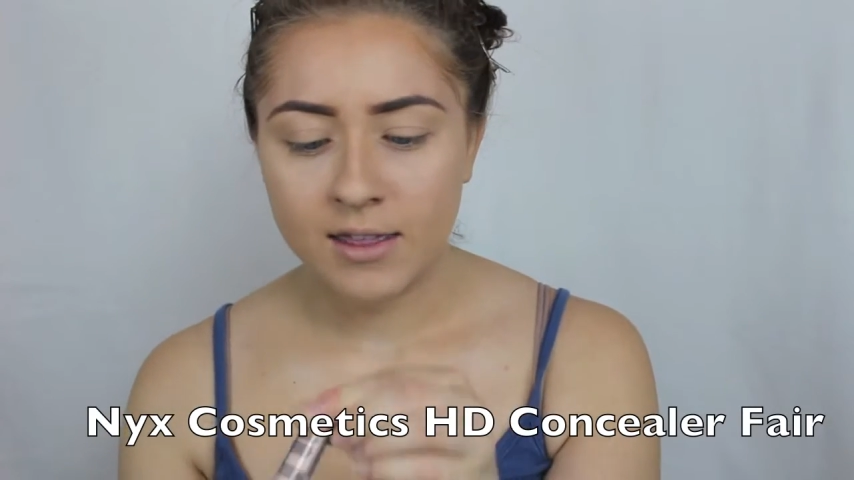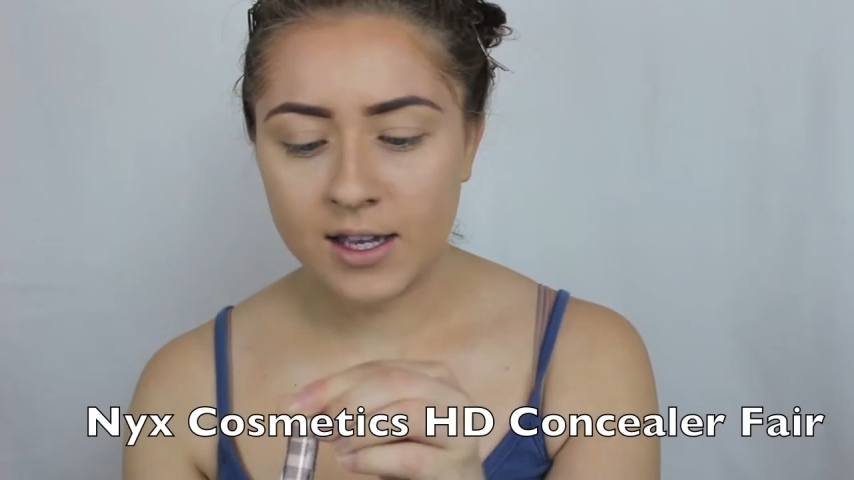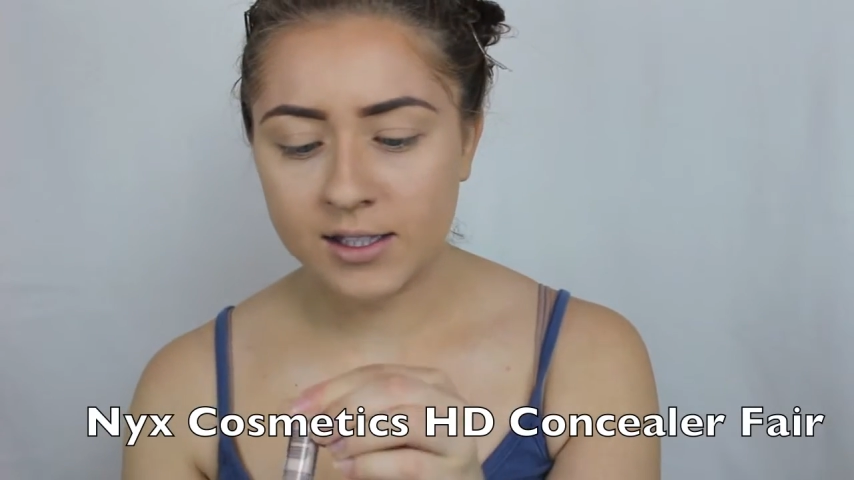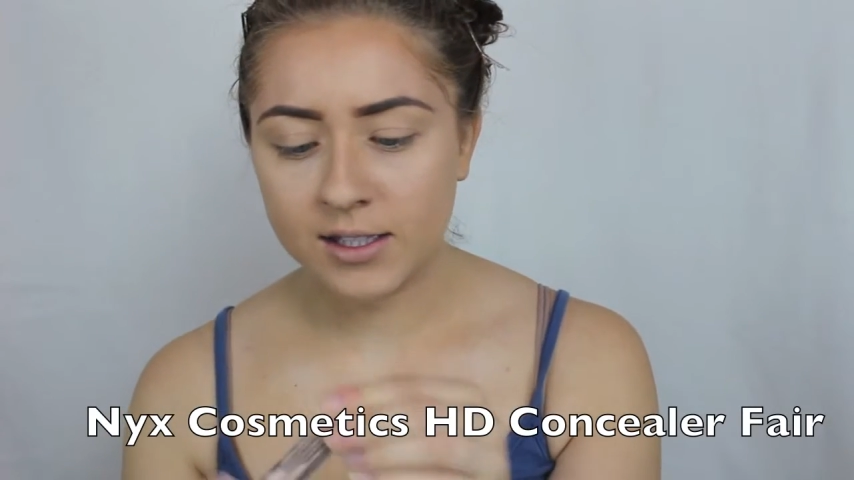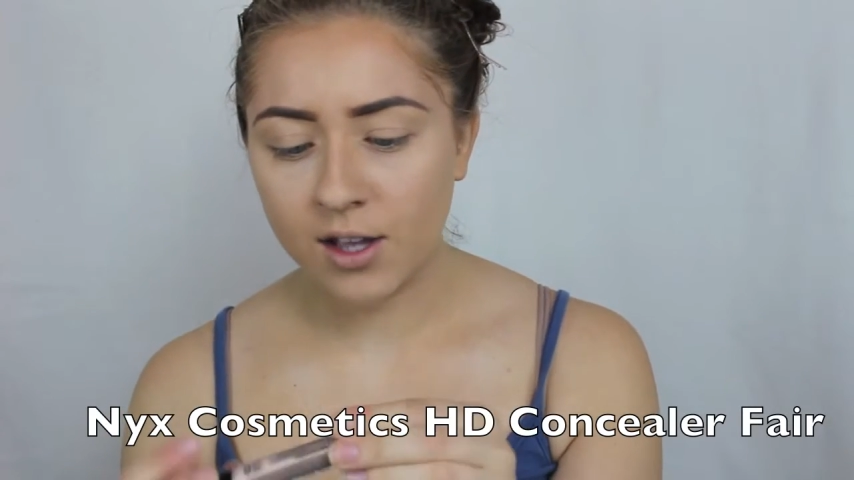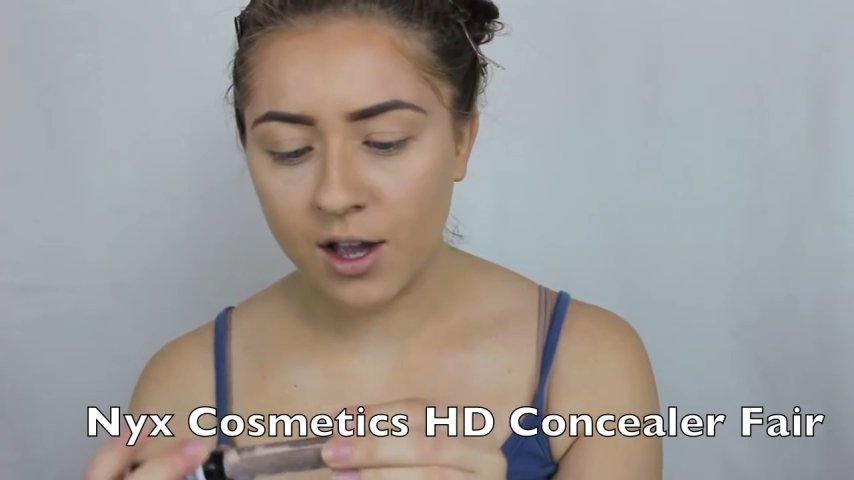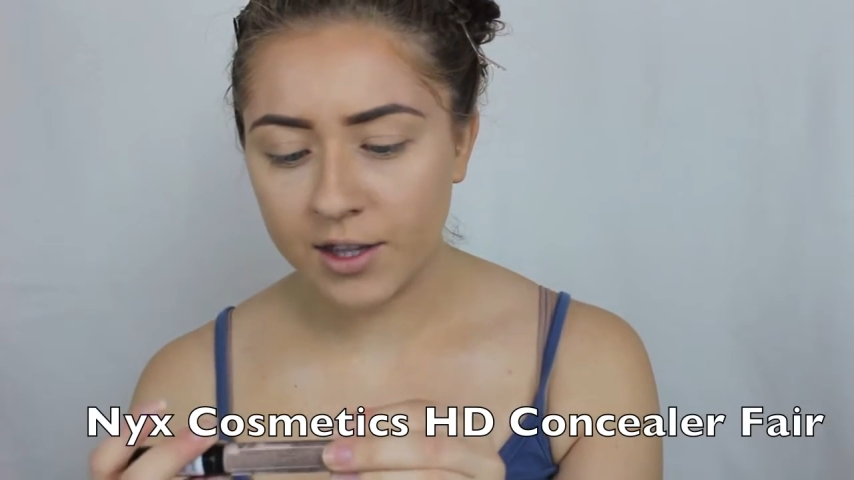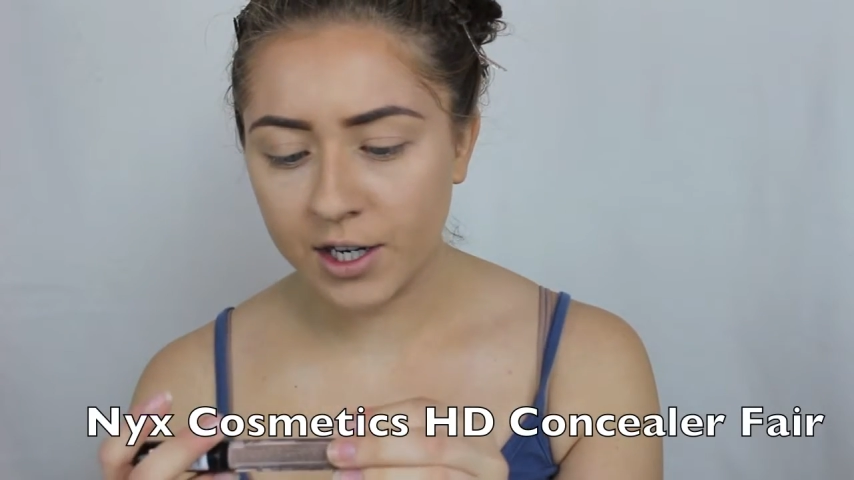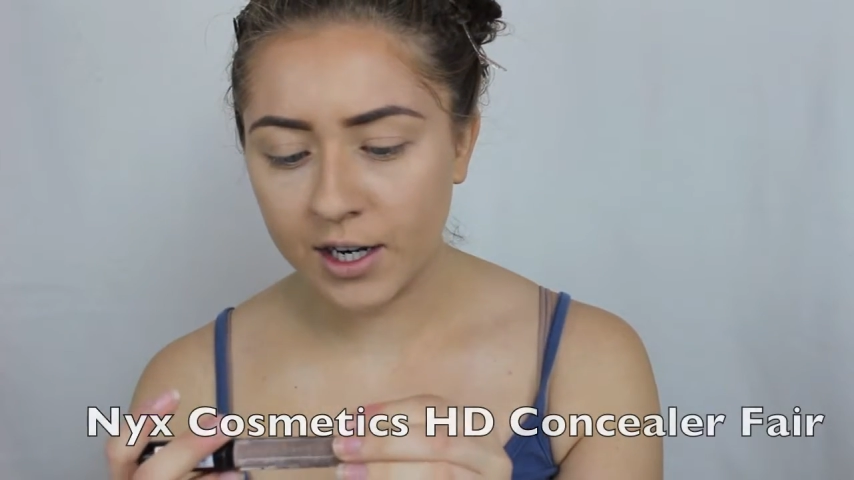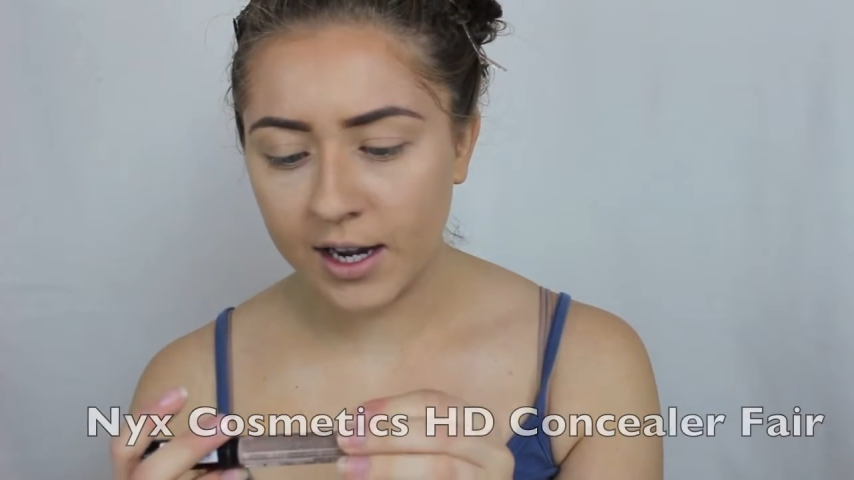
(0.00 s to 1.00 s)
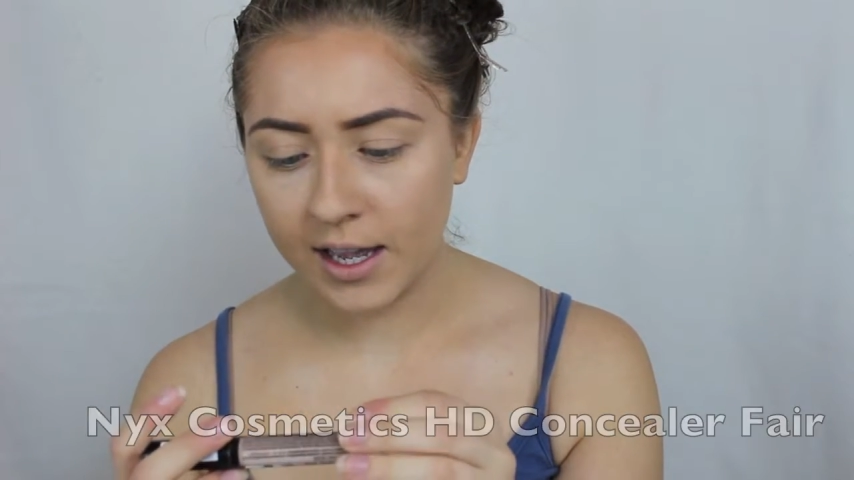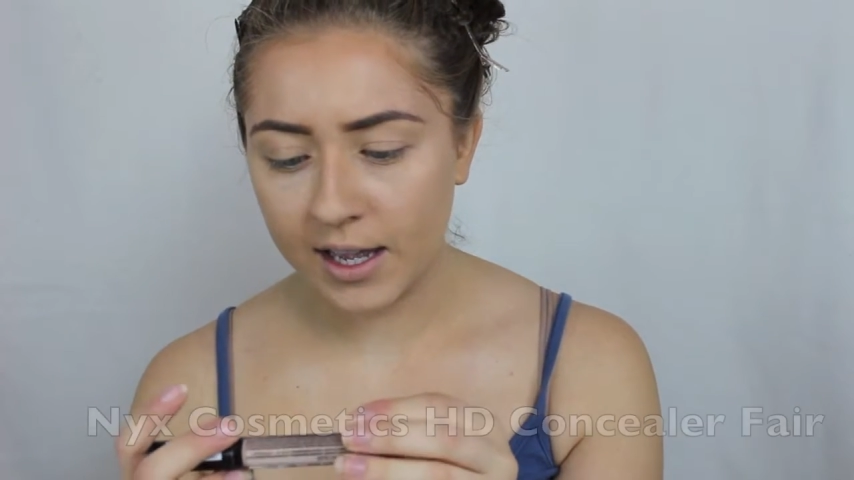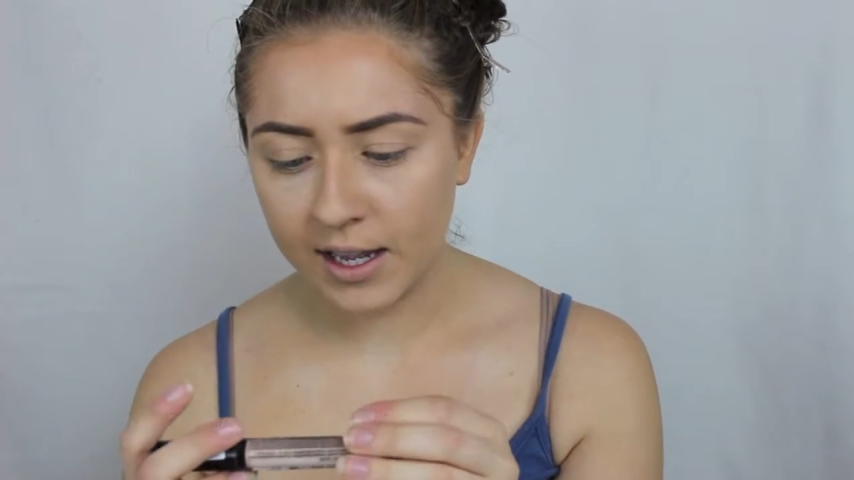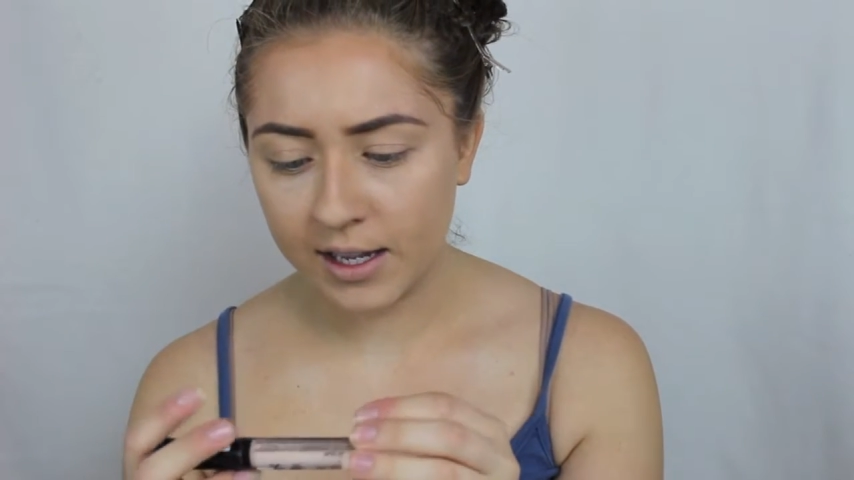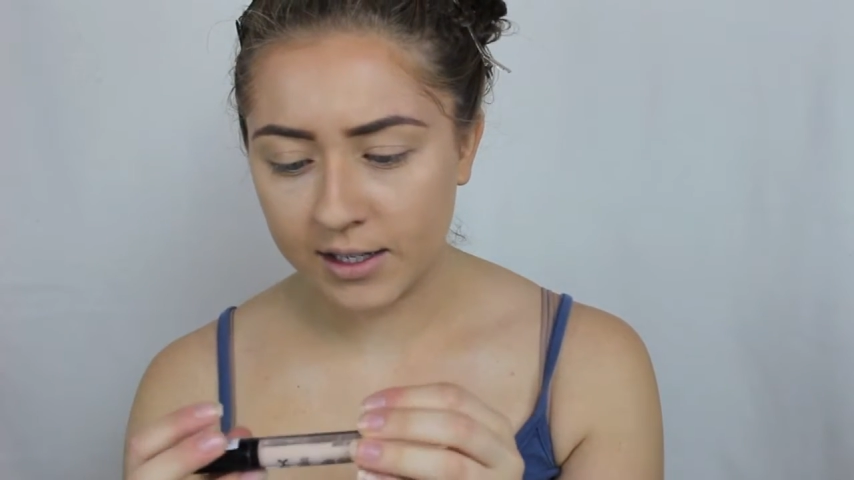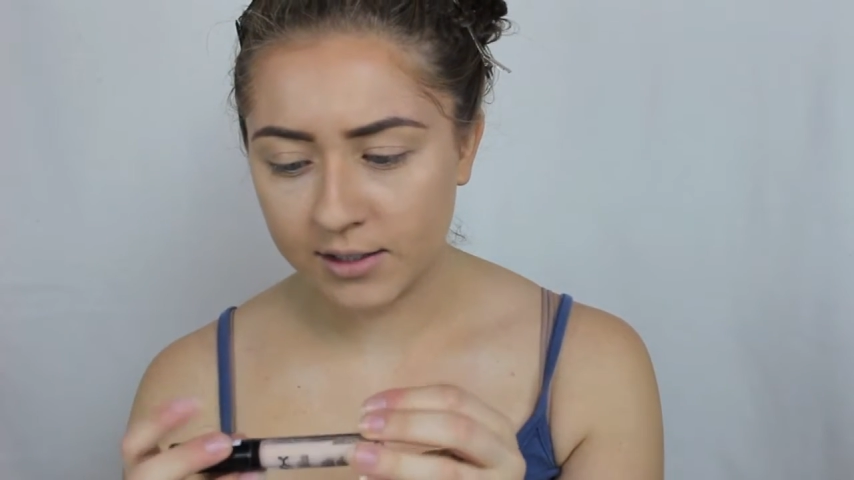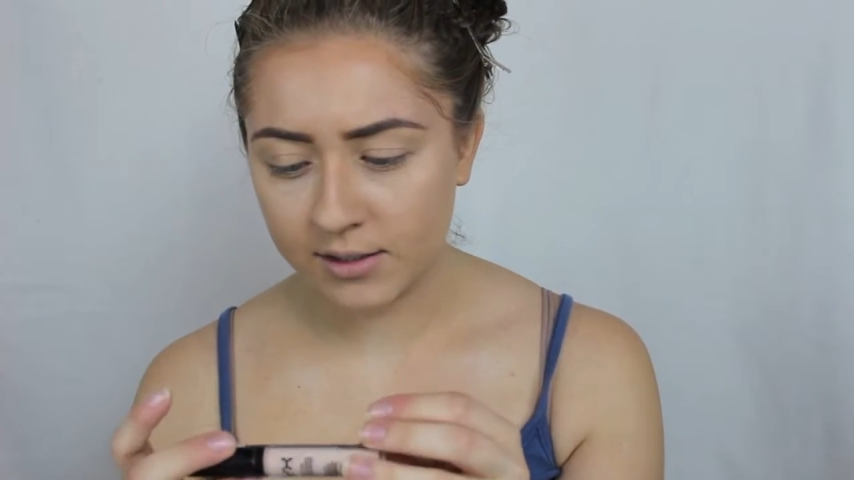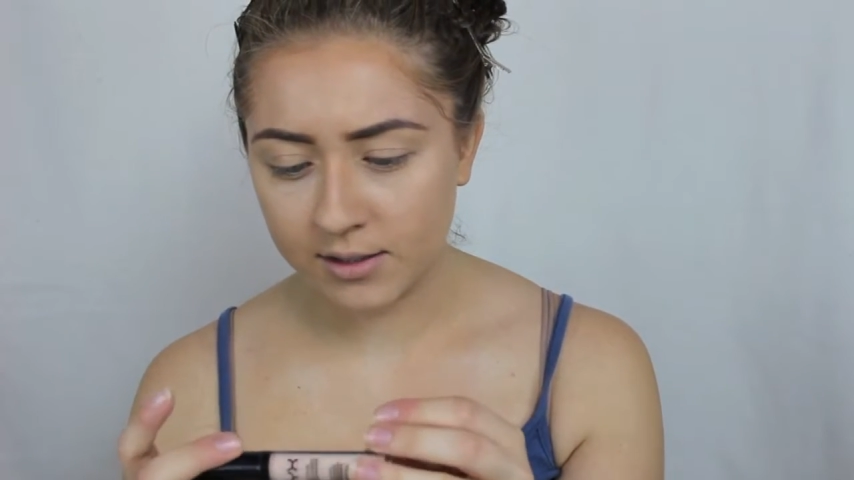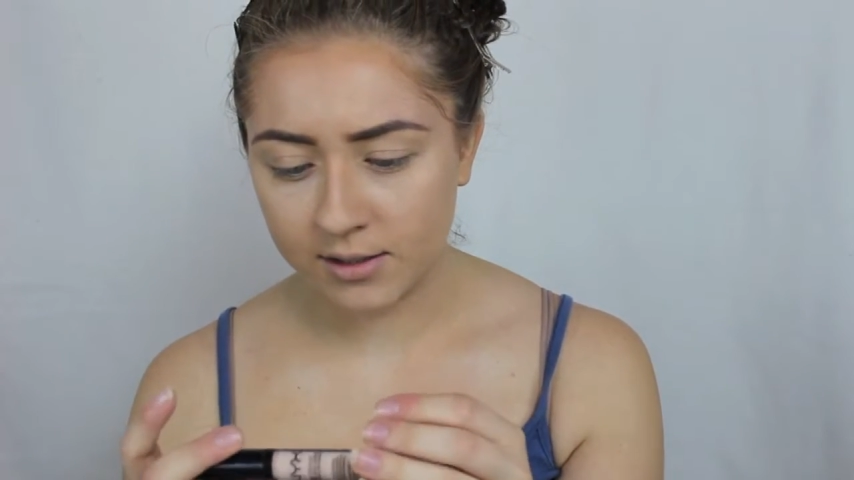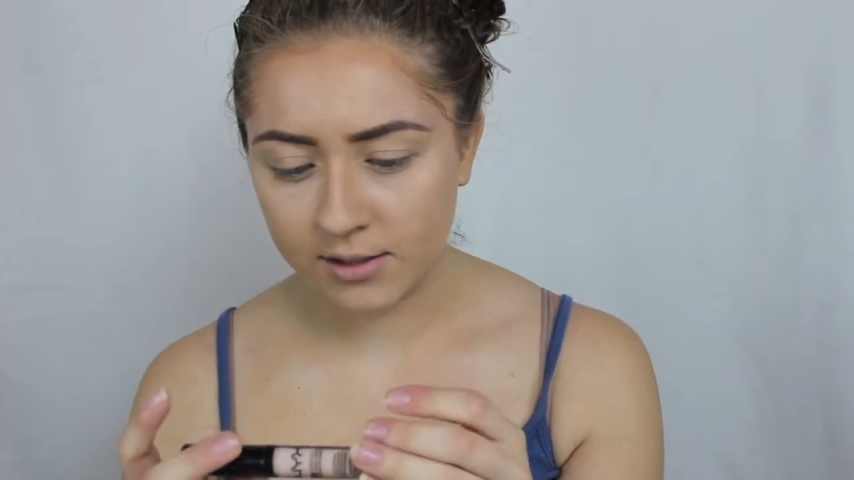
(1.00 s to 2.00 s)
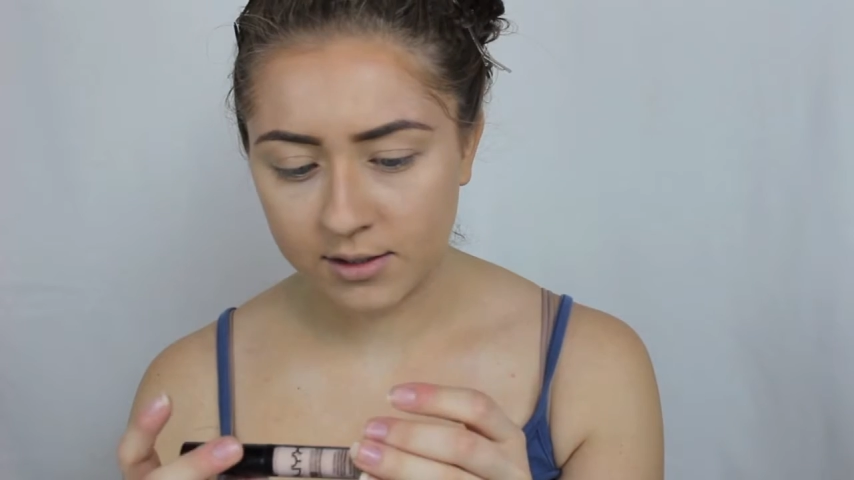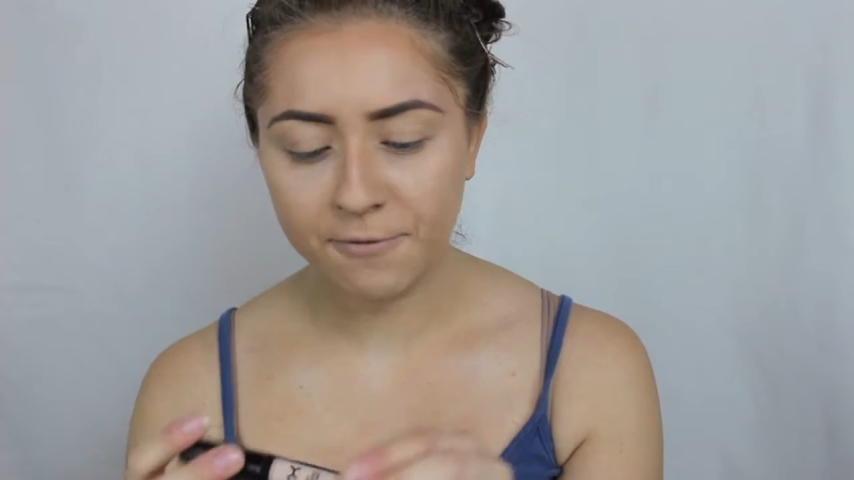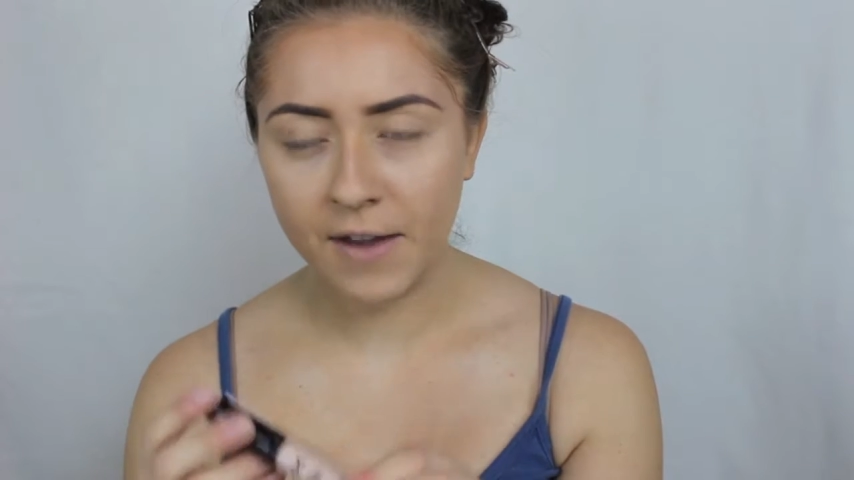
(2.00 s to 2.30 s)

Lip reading: This color is